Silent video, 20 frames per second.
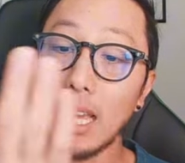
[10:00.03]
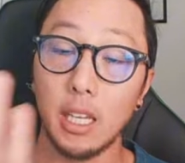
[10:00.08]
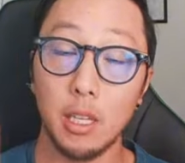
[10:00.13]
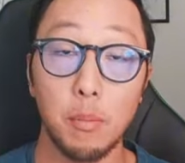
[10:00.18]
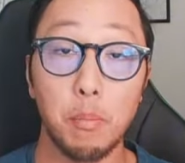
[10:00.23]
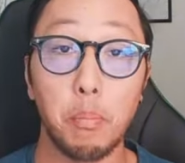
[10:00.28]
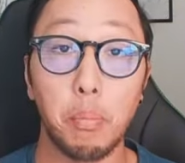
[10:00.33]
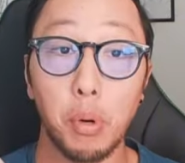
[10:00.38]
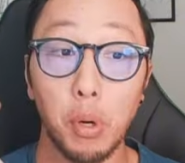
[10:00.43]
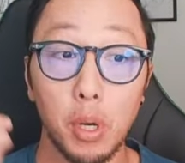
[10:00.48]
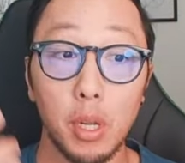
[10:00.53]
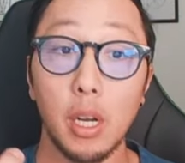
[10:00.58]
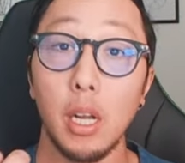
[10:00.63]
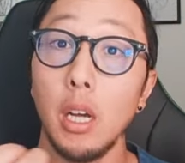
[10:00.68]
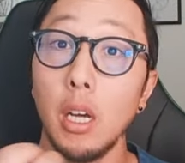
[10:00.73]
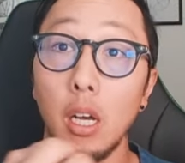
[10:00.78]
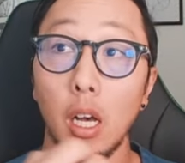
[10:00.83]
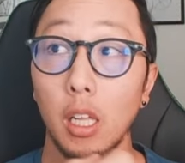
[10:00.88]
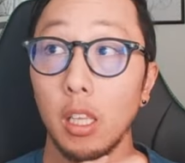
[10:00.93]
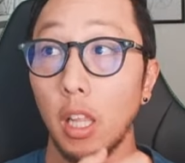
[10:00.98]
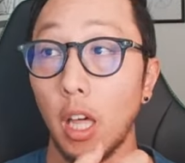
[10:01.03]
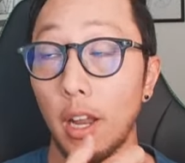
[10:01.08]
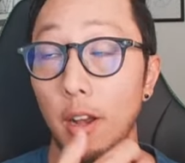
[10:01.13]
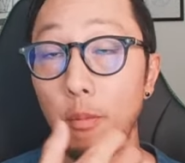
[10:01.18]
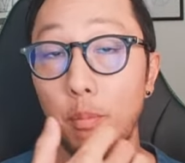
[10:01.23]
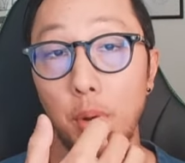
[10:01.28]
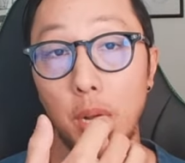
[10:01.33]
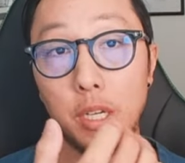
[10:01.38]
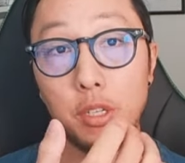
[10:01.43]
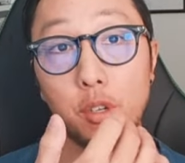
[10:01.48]
can put a lot of
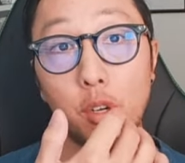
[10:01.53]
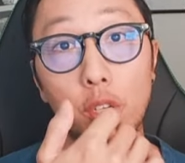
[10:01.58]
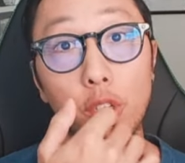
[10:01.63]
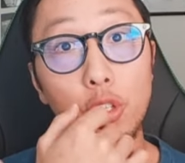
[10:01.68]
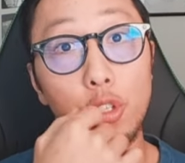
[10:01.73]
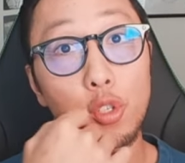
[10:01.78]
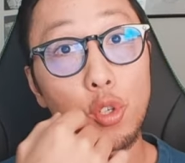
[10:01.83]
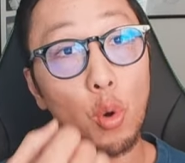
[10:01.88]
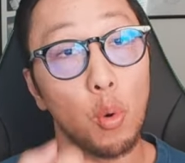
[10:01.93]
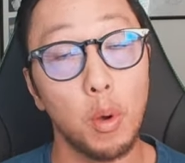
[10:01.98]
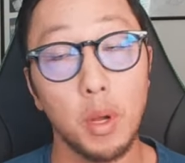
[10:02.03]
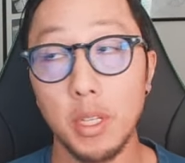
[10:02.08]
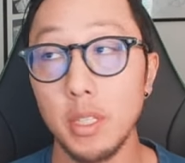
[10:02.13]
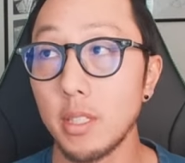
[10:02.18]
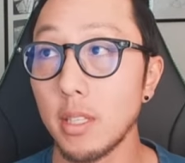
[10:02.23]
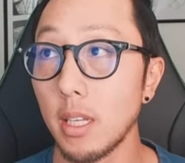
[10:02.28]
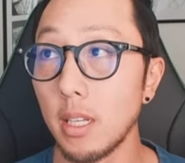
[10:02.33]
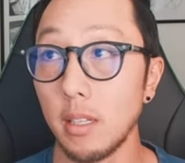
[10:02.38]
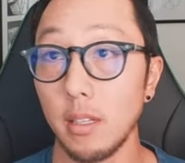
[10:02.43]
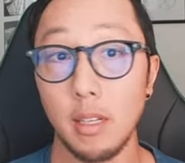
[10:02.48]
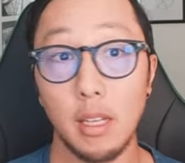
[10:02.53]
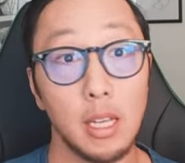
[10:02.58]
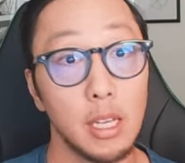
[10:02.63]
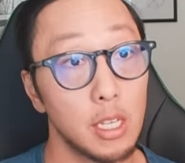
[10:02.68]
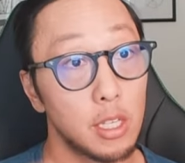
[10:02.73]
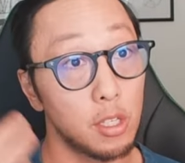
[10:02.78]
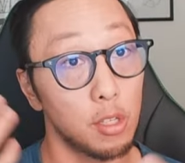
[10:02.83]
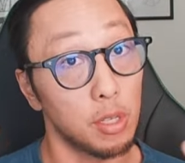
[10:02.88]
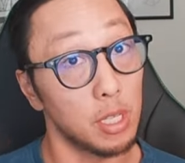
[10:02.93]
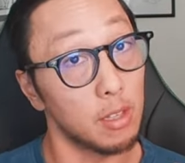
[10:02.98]
pressure on joints and
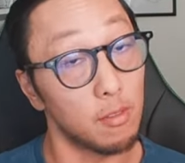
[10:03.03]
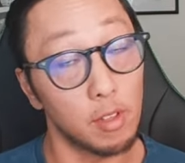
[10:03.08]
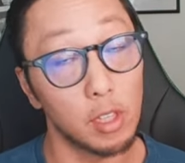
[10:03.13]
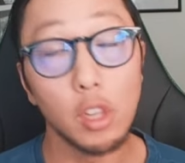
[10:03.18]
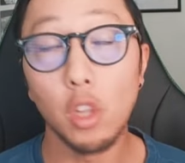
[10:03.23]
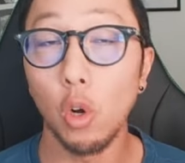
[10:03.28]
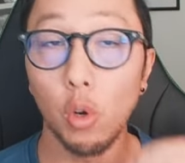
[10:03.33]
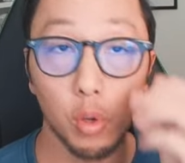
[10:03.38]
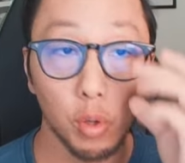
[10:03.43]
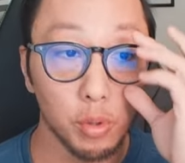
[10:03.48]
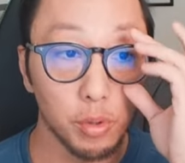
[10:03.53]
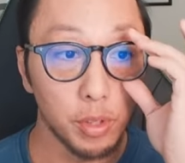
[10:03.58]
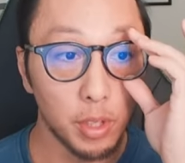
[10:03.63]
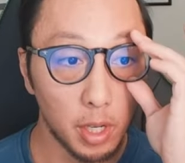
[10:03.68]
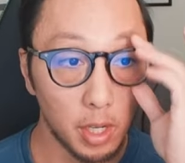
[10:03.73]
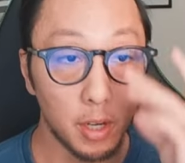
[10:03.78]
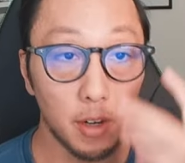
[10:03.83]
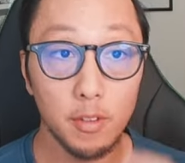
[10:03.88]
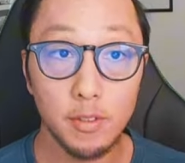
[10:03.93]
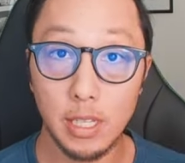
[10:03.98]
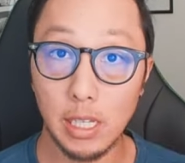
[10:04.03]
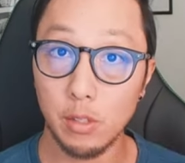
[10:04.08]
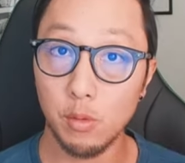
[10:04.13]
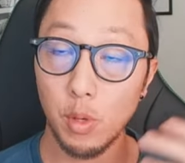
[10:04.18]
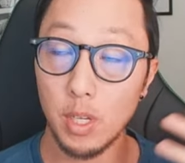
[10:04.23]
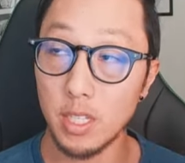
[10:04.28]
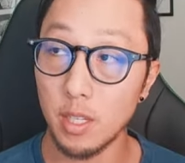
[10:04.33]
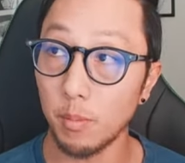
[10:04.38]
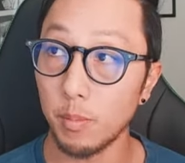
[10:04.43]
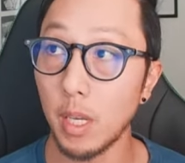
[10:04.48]
even local nerves. That's why
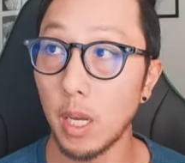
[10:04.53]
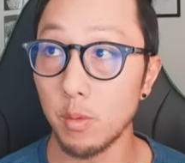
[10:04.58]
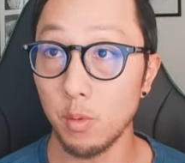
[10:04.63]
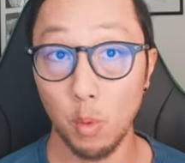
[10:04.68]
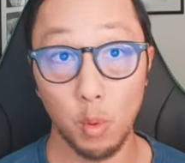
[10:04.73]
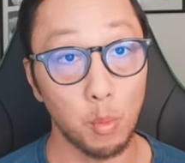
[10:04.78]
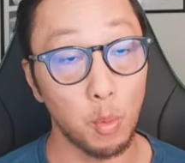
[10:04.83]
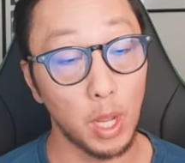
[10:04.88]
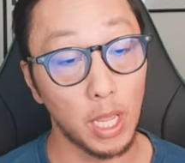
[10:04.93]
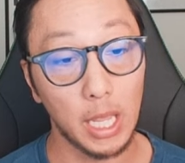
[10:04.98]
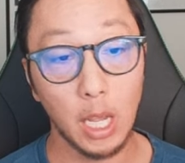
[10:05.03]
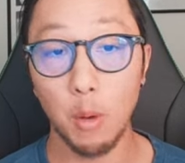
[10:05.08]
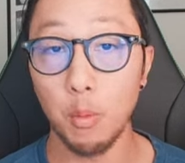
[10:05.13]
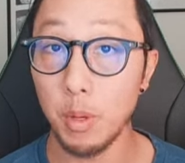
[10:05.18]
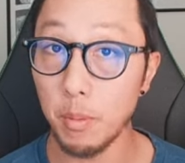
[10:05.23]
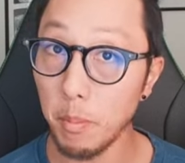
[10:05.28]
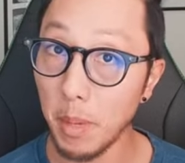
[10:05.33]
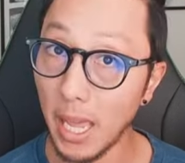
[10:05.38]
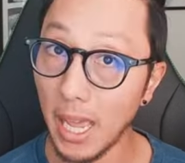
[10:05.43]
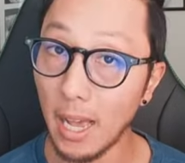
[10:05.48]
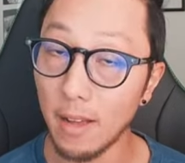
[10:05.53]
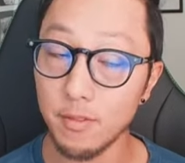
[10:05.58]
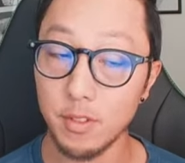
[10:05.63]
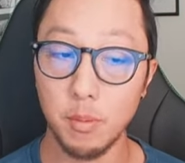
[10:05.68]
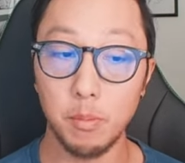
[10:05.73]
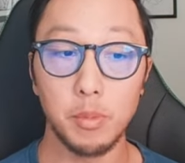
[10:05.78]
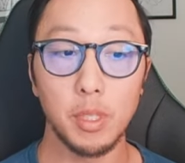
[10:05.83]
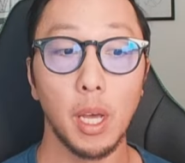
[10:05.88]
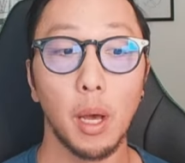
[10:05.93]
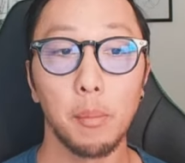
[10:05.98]
sometimes when we wake up, we may have
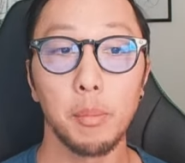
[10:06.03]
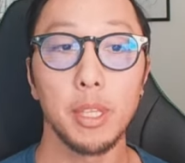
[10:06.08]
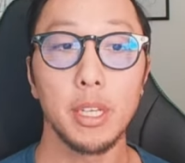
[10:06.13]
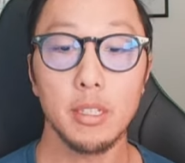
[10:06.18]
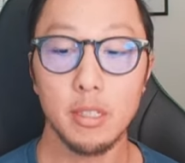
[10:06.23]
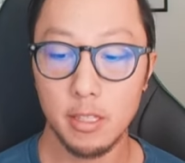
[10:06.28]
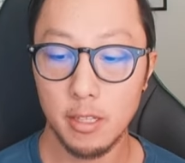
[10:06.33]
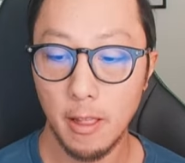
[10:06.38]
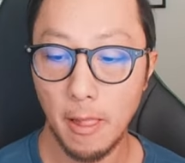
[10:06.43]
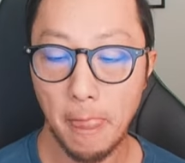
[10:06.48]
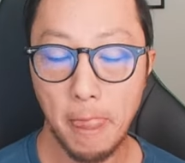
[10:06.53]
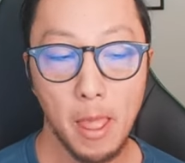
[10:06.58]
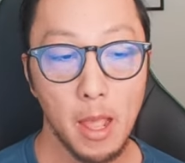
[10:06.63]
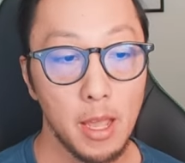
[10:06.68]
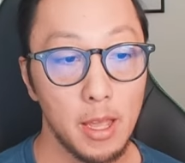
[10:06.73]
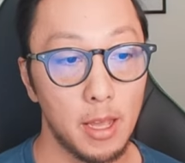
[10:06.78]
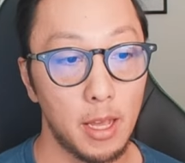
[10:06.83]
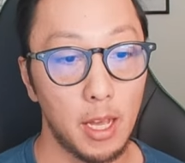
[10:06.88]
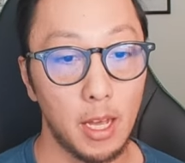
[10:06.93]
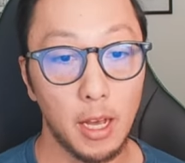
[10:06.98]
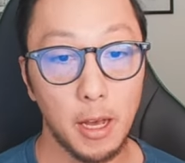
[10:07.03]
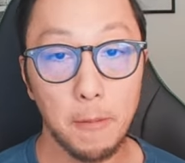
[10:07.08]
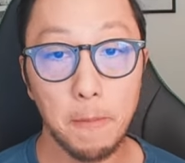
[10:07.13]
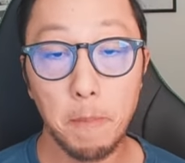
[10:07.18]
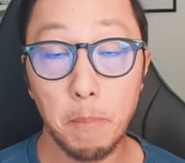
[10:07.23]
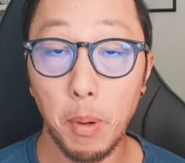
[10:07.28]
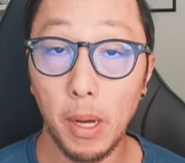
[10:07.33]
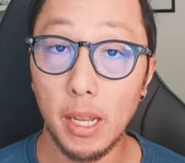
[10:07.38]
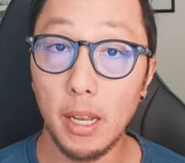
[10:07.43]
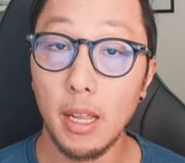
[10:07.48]
some numbness.
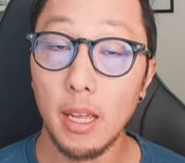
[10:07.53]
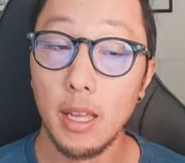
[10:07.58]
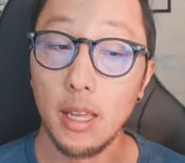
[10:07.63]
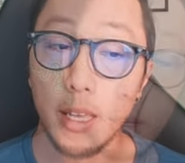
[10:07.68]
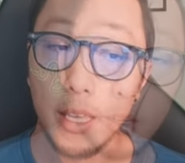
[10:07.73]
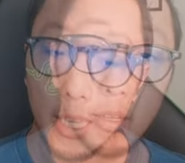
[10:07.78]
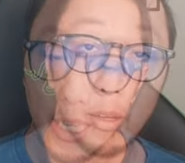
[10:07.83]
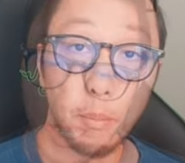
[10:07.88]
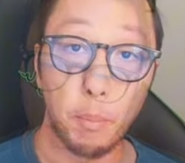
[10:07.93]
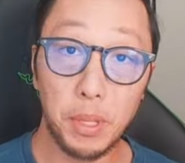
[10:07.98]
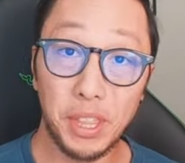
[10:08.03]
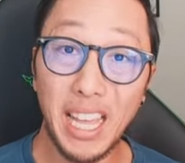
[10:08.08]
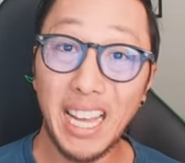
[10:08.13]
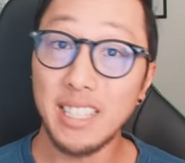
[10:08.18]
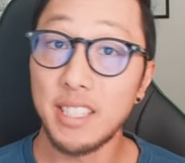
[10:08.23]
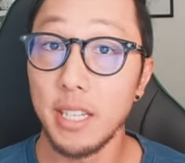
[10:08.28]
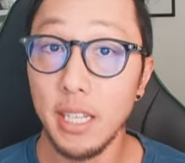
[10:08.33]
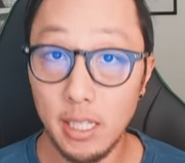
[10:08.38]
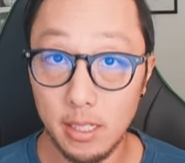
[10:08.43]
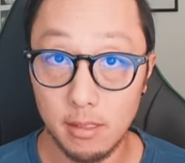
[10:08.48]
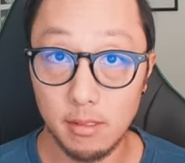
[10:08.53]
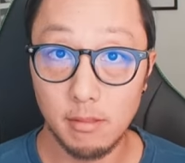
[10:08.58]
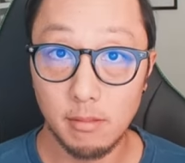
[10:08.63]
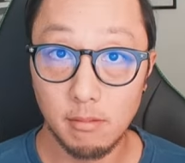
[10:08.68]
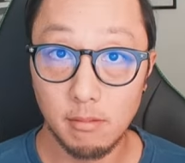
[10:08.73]
But that's it.